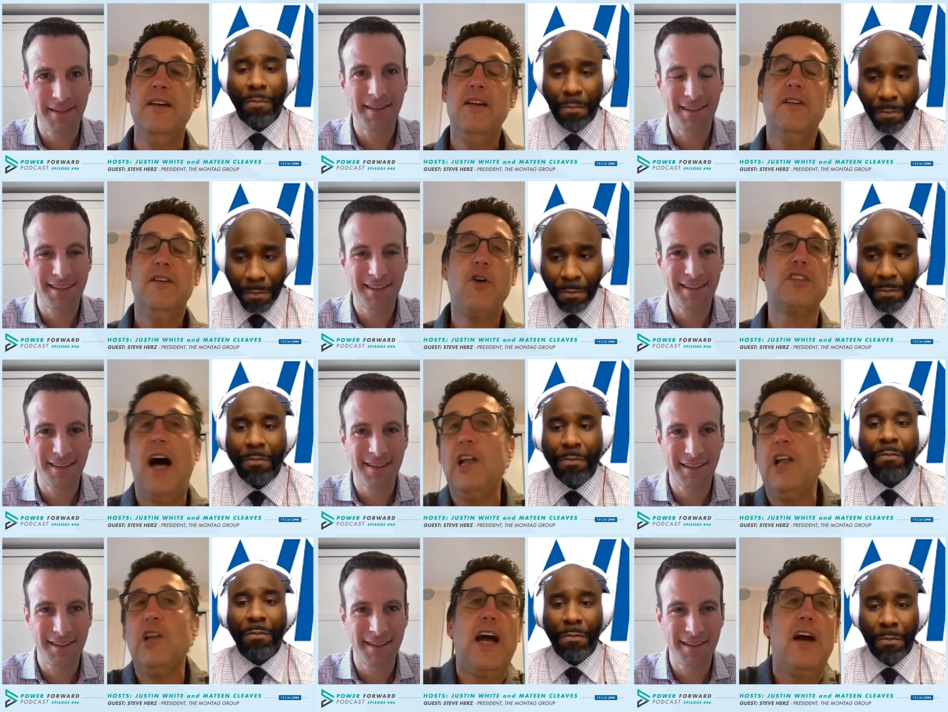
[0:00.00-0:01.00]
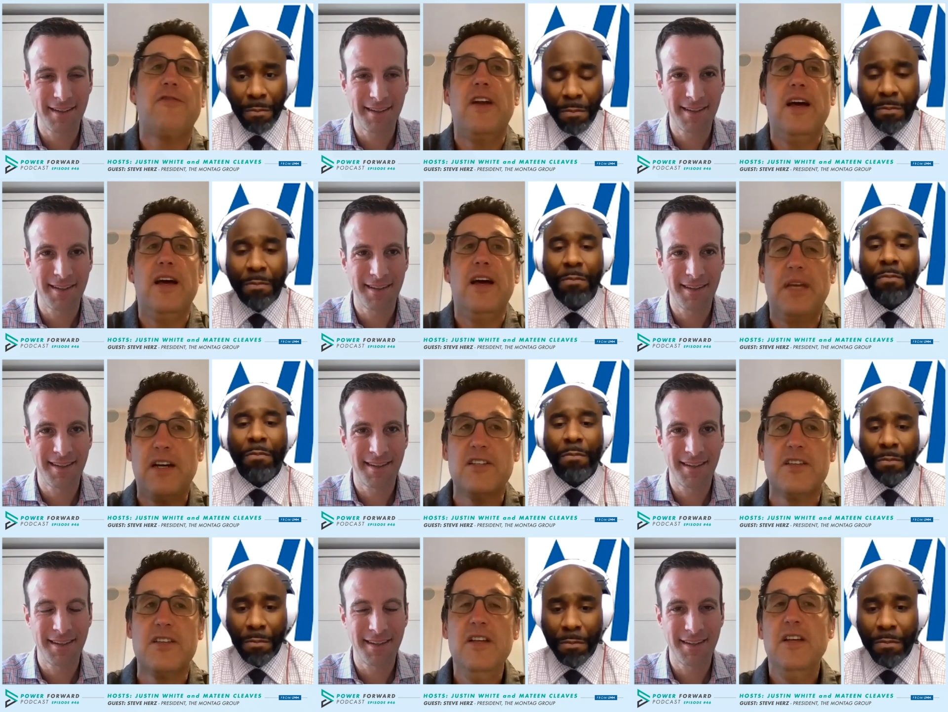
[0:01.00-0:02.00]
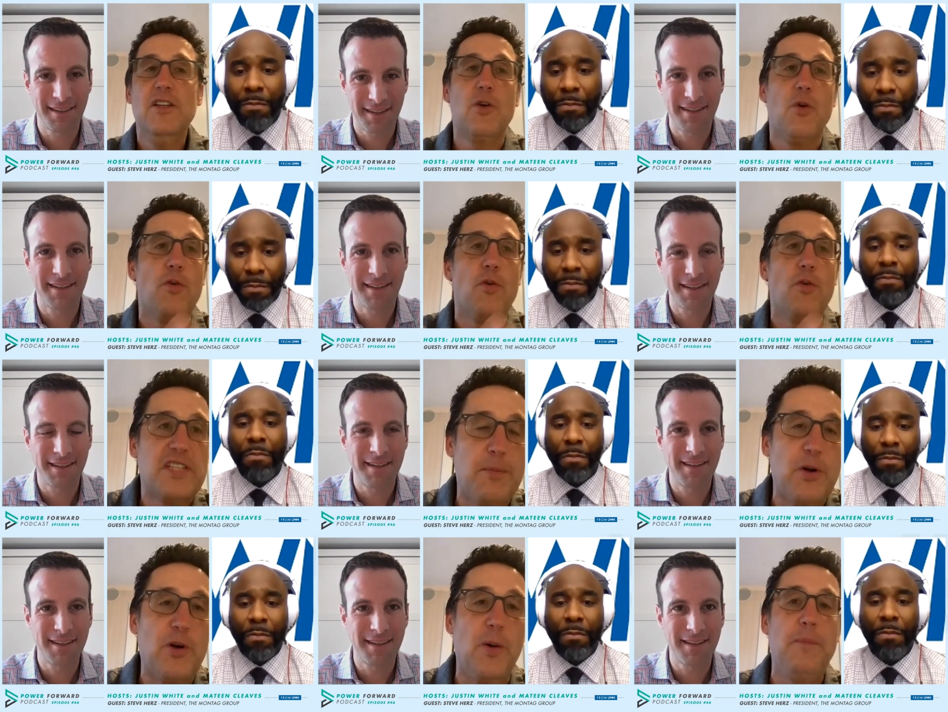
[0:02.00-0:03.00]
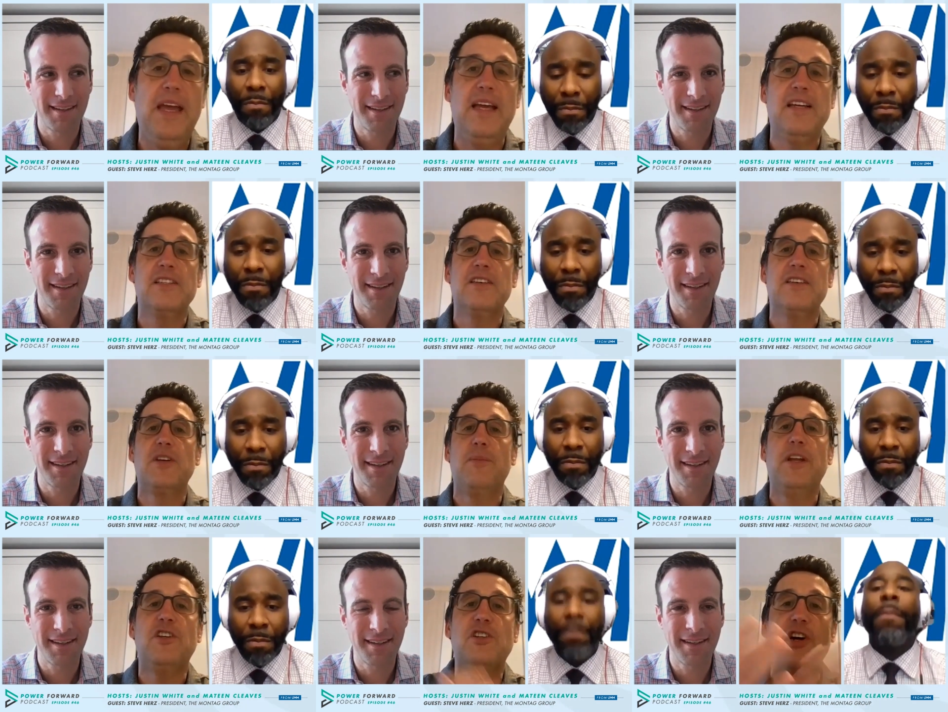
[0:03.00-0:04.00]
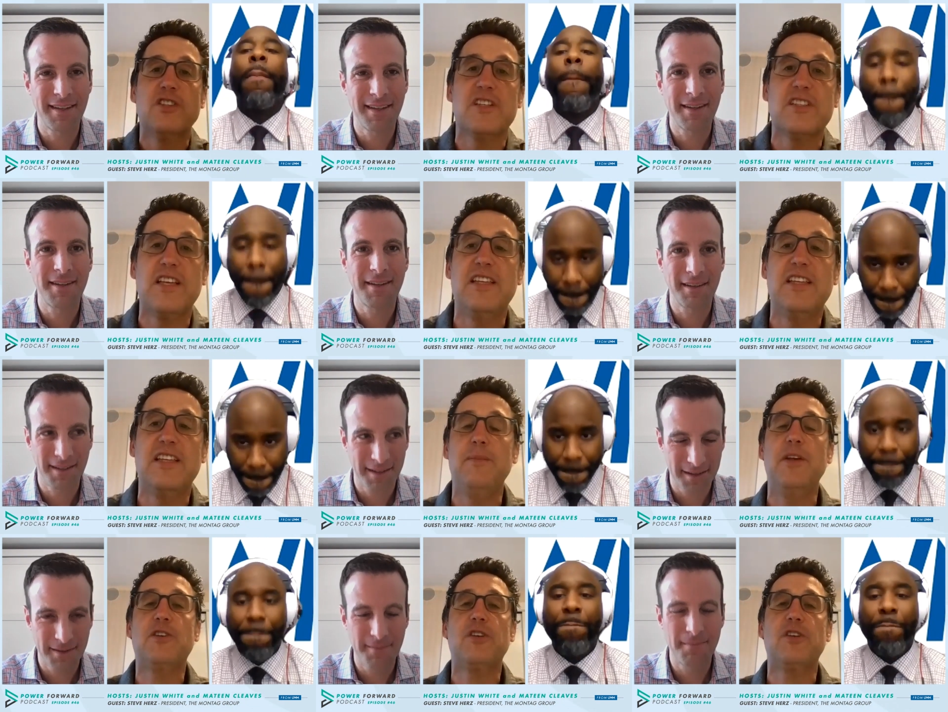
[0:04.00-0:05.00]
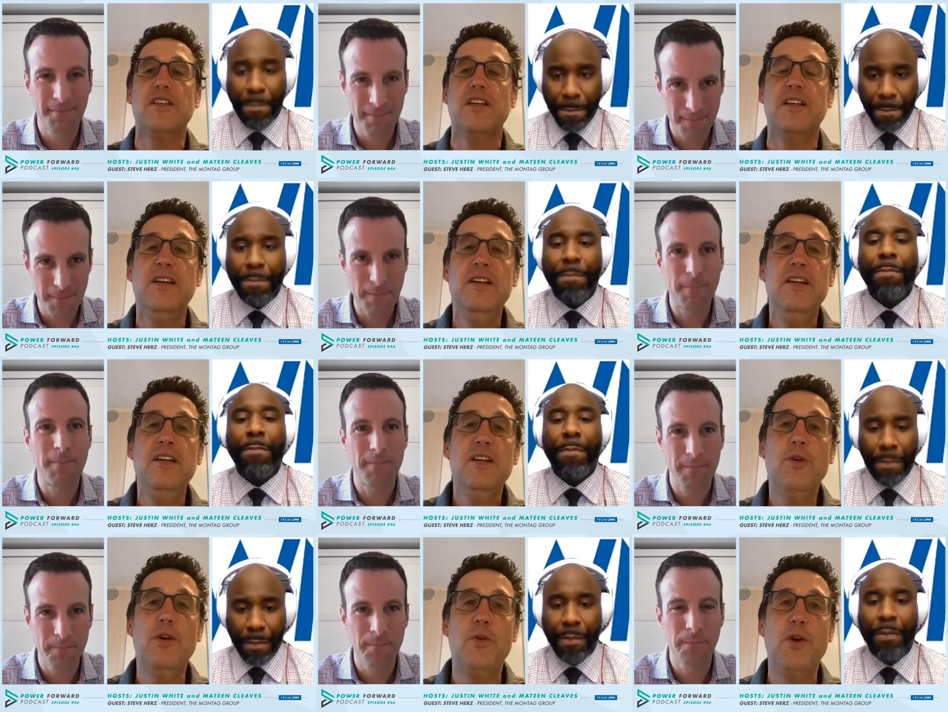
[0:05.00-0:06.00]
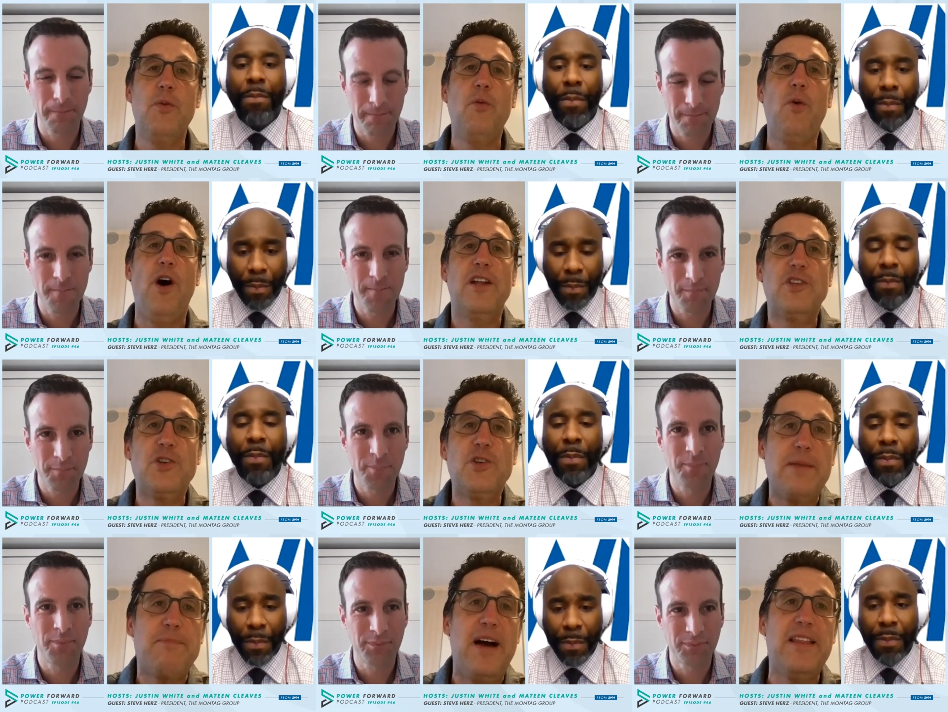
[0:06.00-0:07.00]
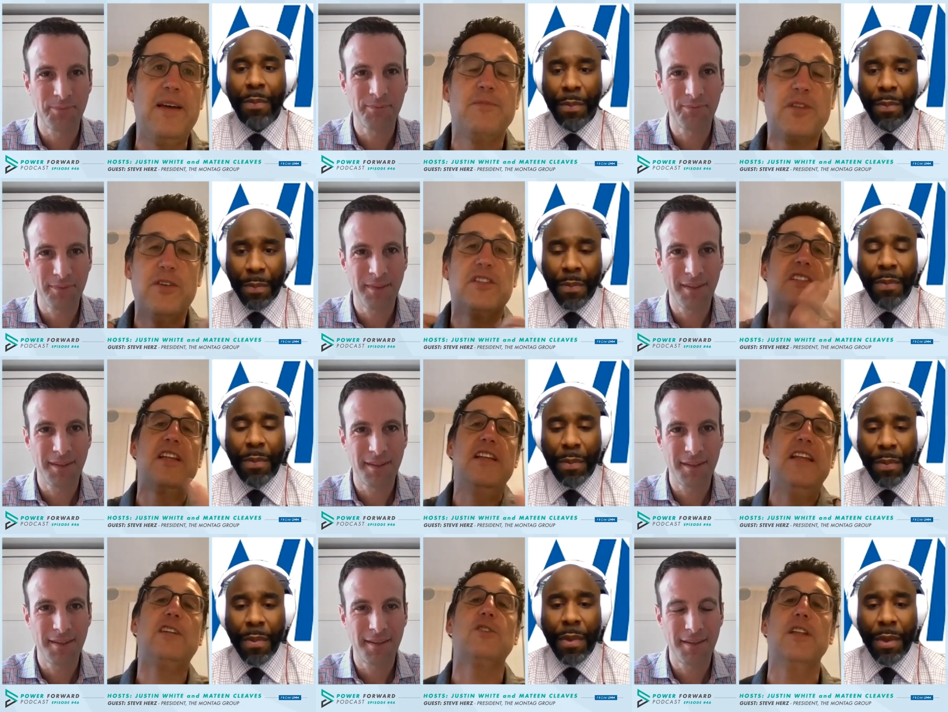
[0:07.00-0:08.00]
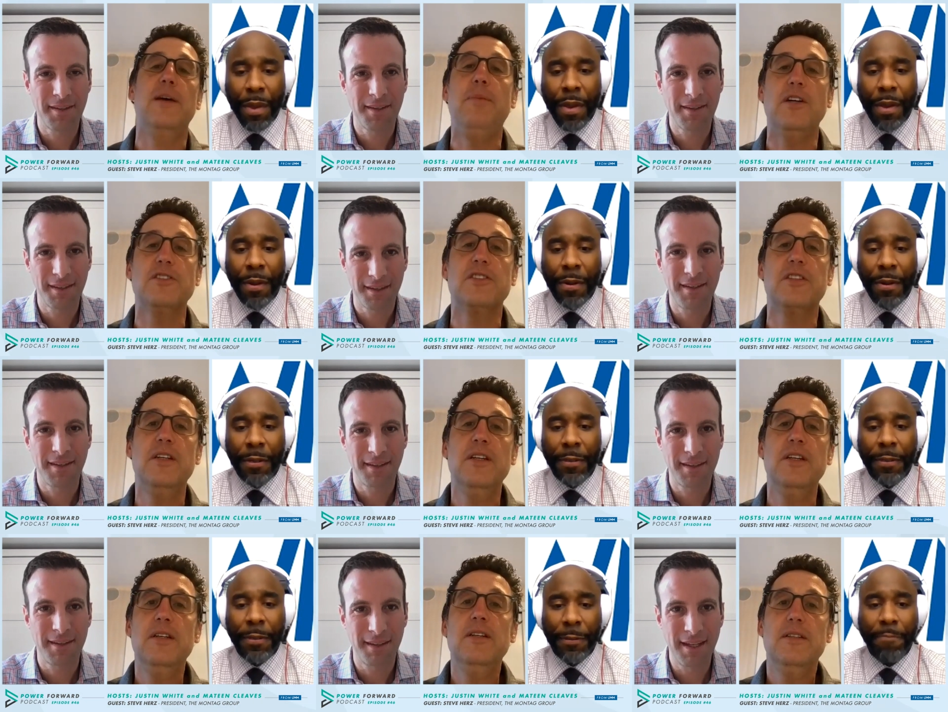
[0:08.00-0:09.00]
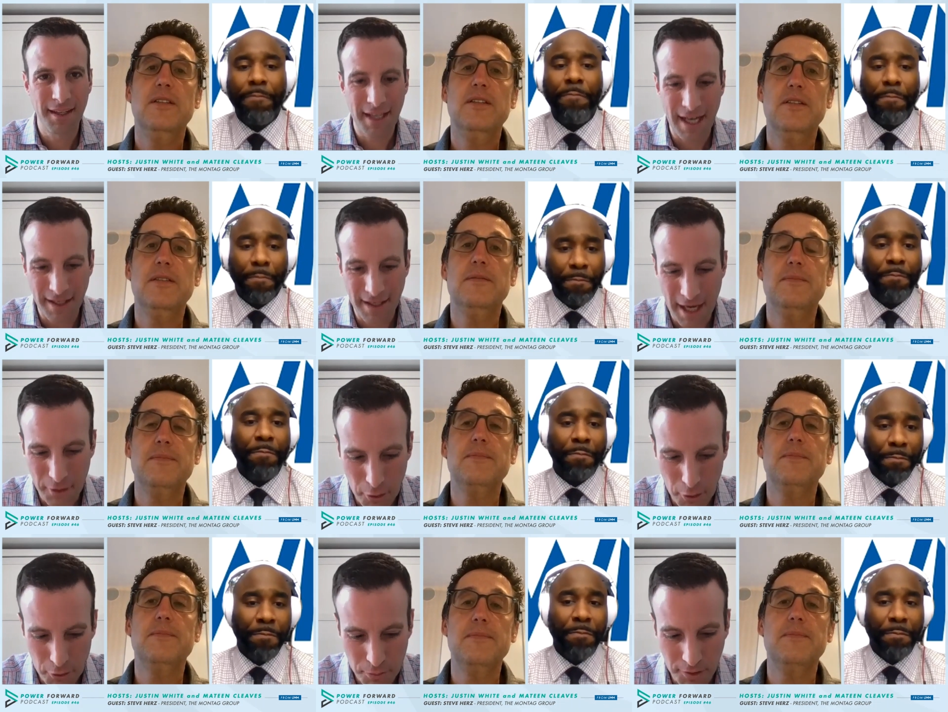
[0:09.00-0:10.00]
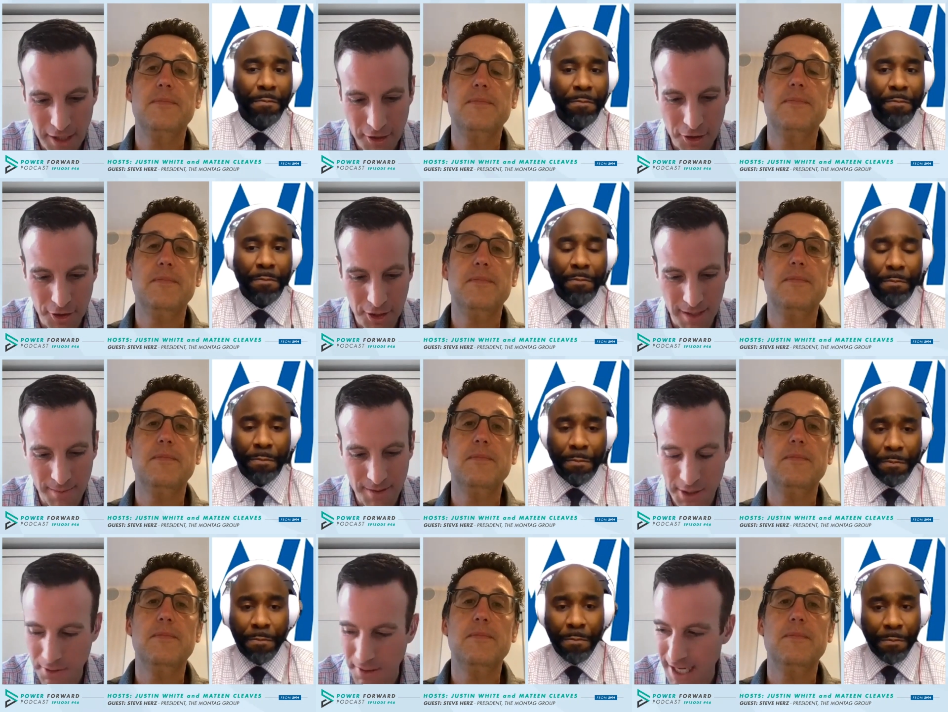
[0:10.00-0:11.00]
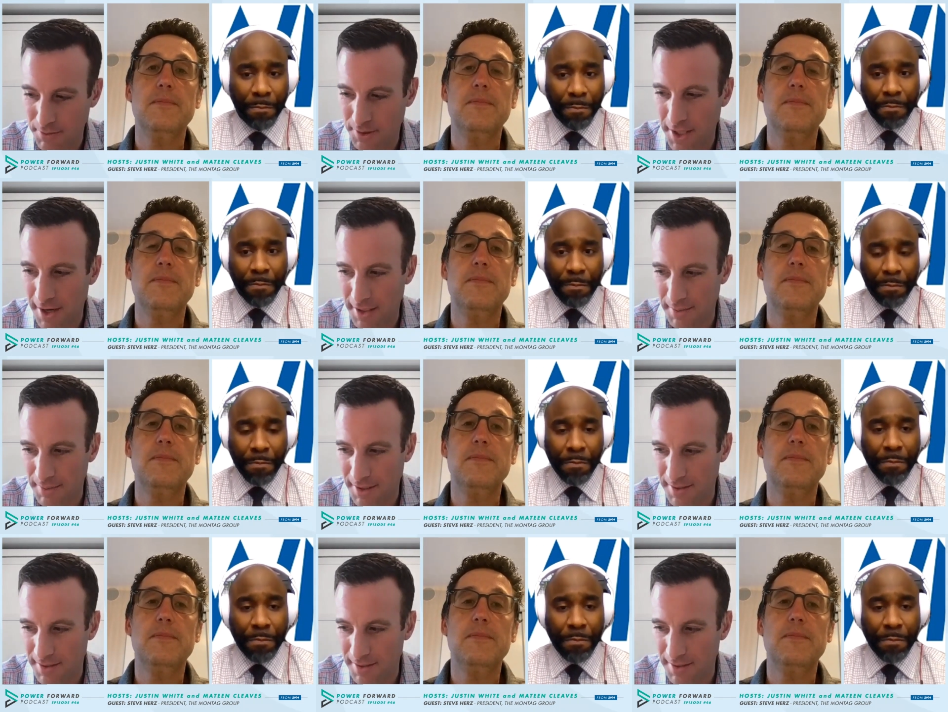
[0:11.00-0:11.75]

Speaker 1: And of course I'll look out for him because look, we're reciprocal beings. If somebody shows us that they can be trusted,
Speaker 2: we want to do right by them too. It's just a natural impulse. And those relationships that you guys were talking